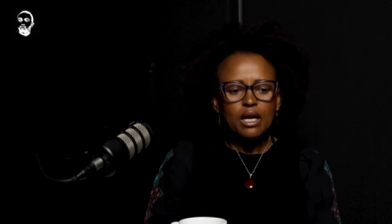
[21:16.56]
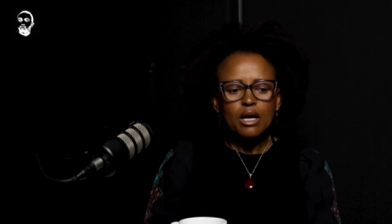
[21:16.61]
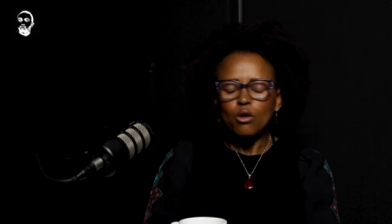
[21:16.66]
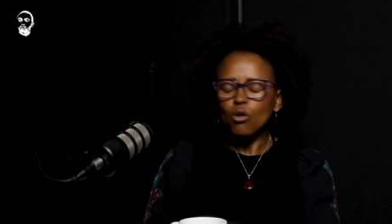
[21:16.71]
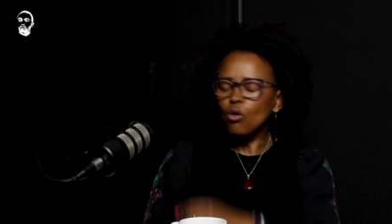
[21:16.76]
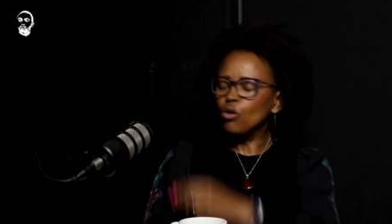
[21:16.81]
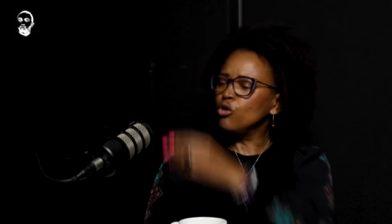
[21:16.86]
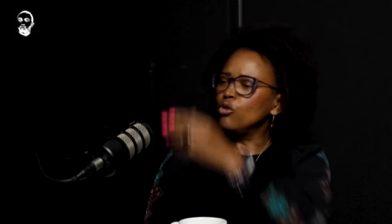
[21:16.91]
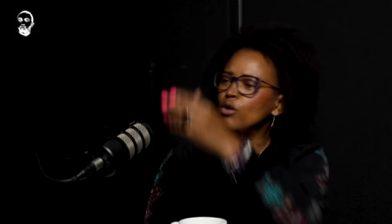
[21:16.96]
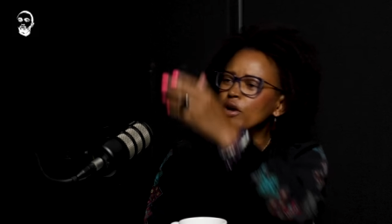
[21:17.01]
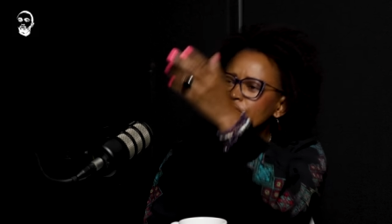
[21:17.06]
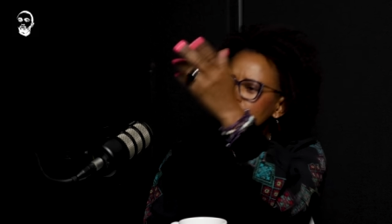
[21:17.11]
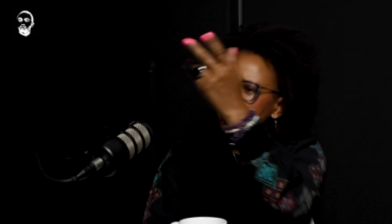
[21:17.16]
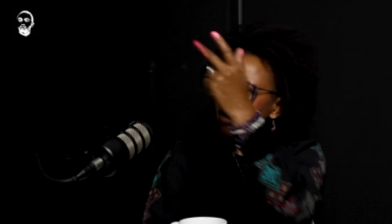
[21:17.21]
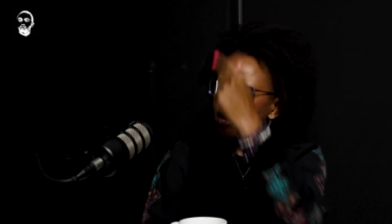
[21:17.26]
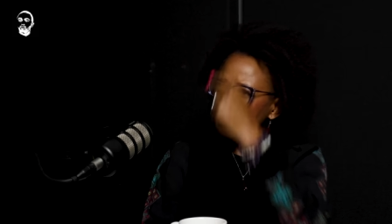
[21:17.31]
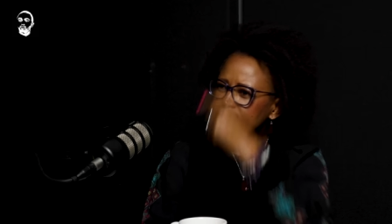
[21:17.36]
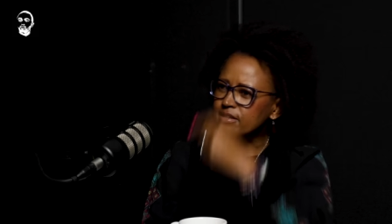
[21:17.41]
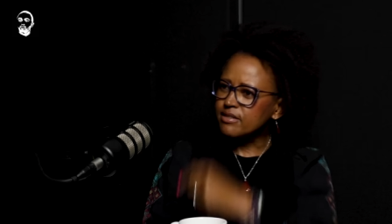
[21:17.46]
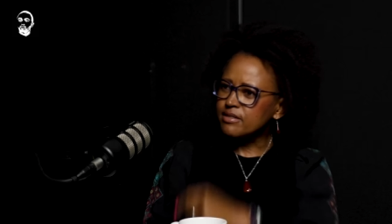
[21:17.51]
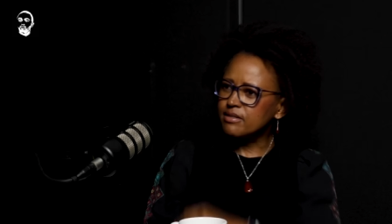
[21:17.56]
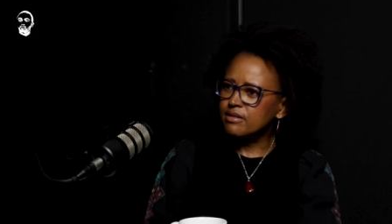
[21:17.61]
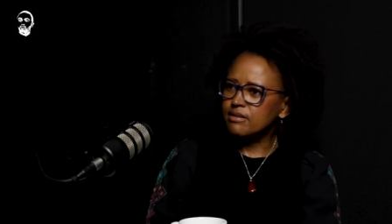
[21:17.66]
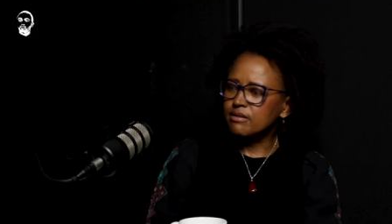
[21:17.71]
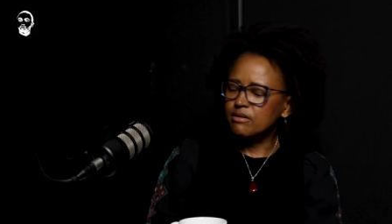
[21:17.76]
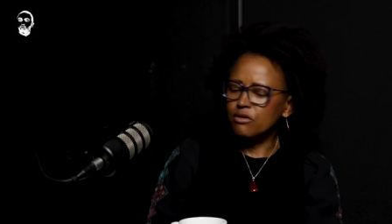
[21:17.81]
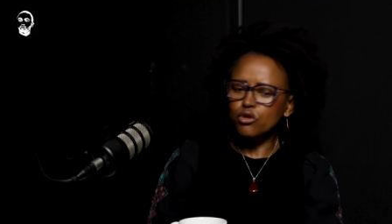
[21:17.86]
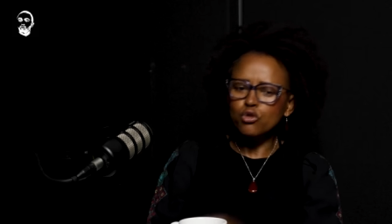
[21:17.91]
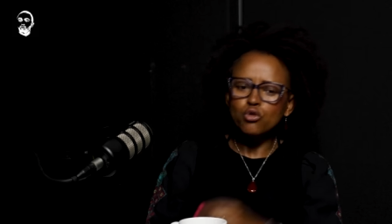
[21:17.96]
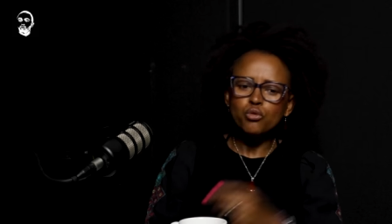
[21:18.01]
Or UFS,
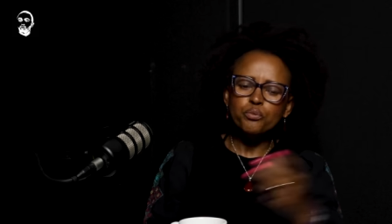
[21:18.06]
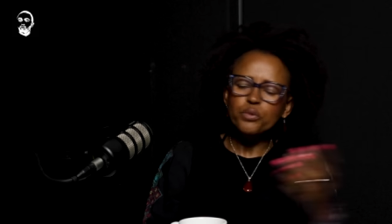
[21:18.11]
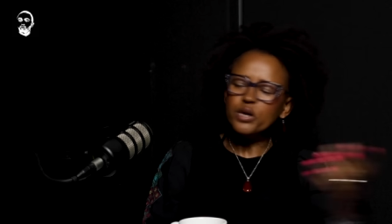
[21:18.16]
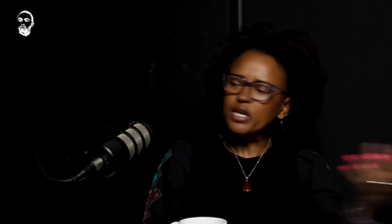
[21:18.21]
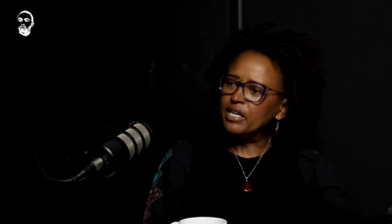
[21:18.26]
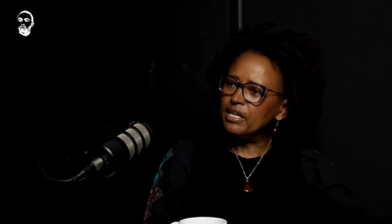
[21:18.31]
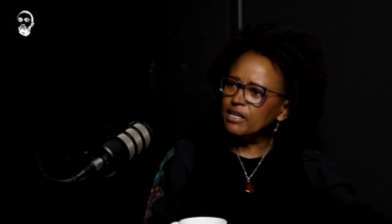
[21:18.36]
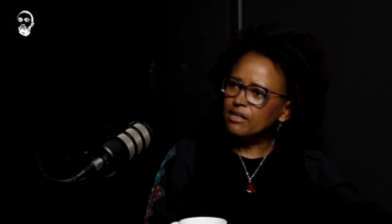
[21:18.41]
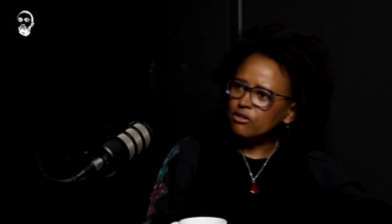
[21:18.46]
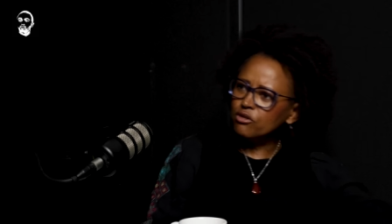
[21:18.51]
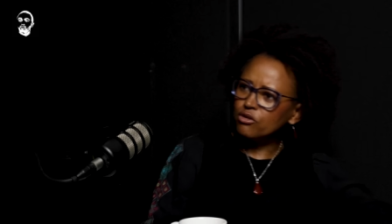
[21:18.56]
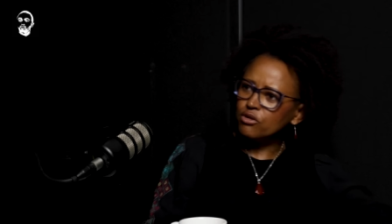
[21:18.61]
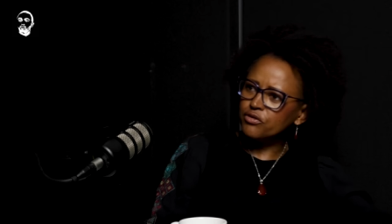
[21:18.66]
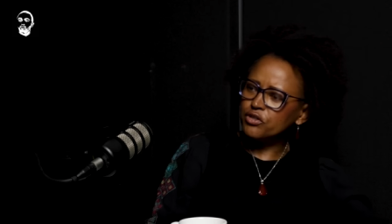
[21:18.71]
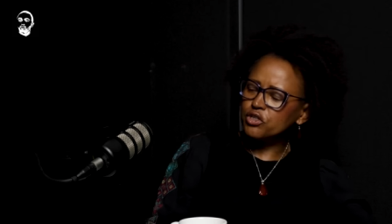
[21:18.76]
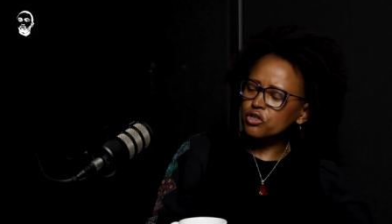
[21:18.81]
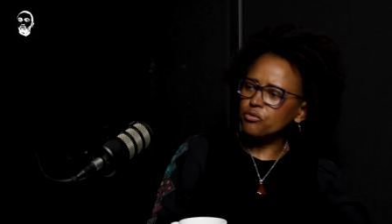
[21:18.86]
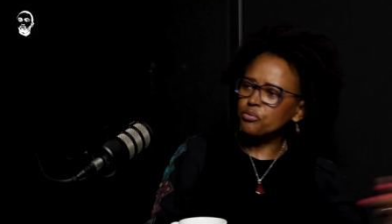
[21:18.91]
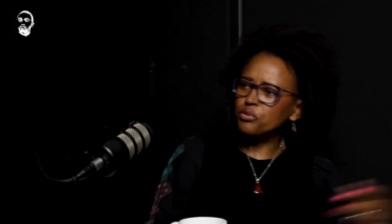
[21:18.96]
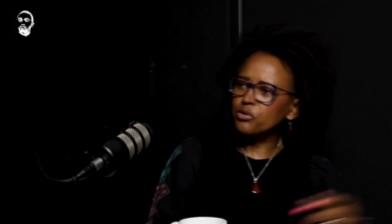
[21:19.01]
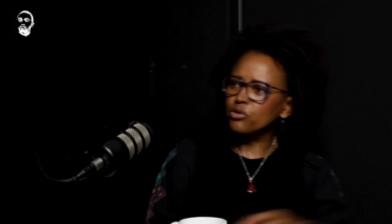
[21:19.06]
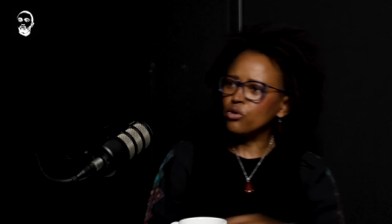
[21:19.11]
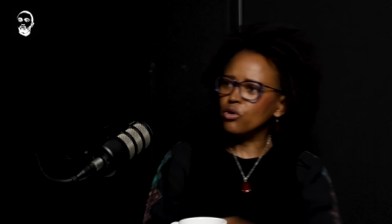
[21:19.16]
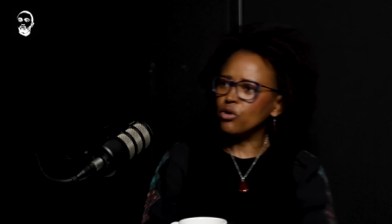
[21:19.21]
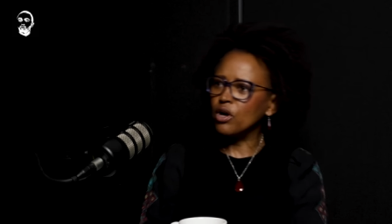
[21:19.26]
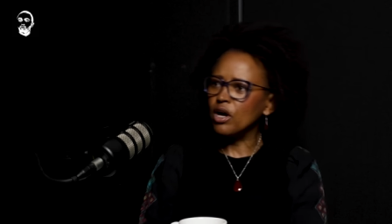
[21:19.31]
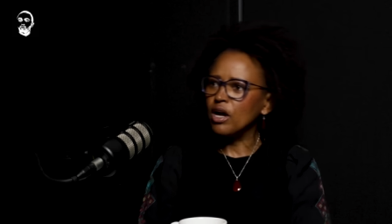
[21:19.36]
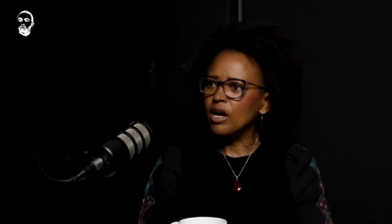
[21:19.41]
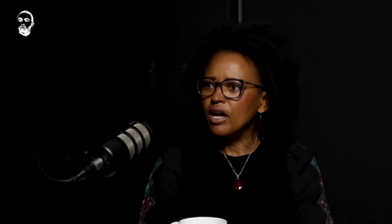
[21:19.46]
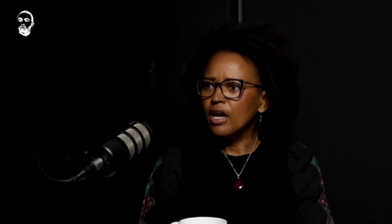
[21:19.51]
UP, University of
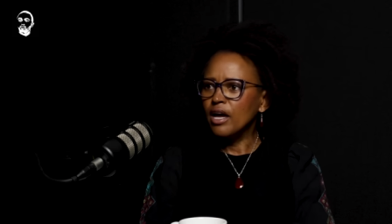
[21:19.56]
Pretoria,